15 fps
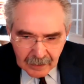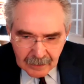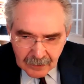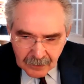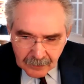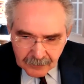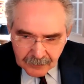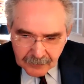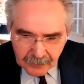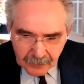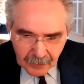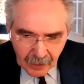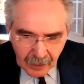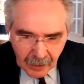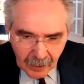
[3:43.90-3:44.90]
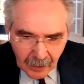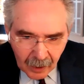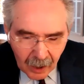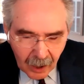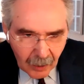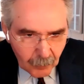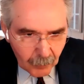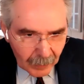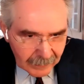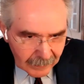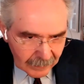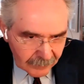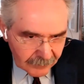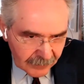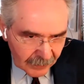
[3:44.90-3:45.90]
Indians are
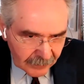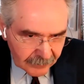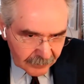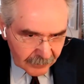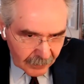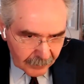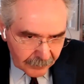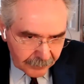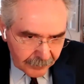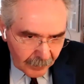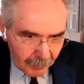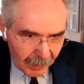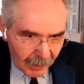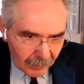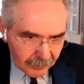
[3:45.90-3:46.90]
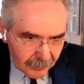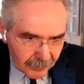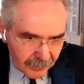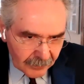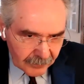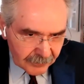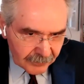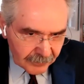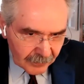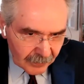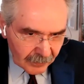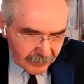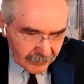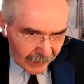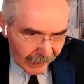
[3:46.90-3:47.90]
rightly sensitive about this
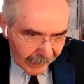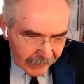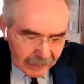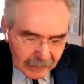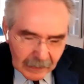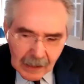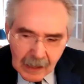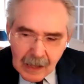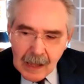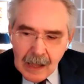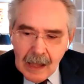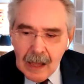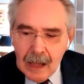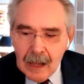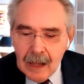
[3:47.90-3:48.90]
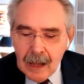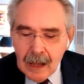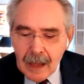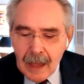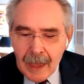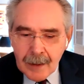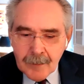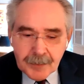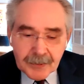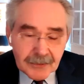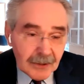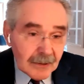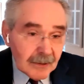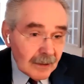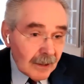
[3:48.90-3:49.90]
attack, and
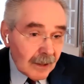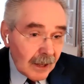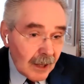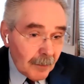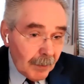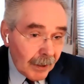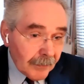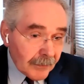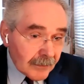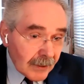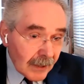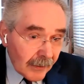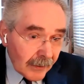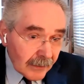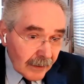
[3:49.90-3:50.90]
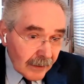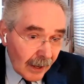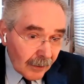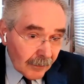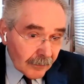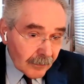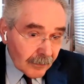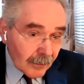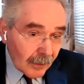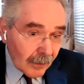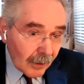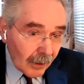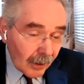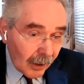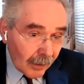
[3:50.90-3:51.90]
particularly about the tearing down
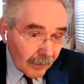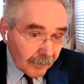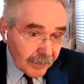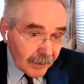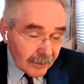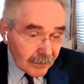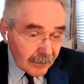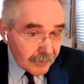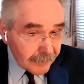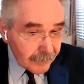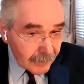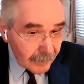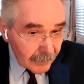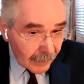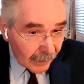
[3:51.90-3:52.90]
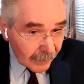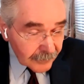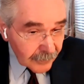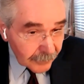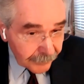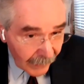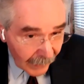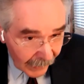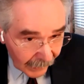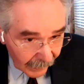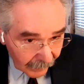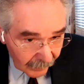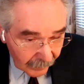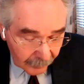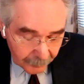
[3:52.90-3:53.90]
of the Indian national
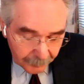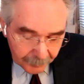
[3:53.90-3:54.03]
flag.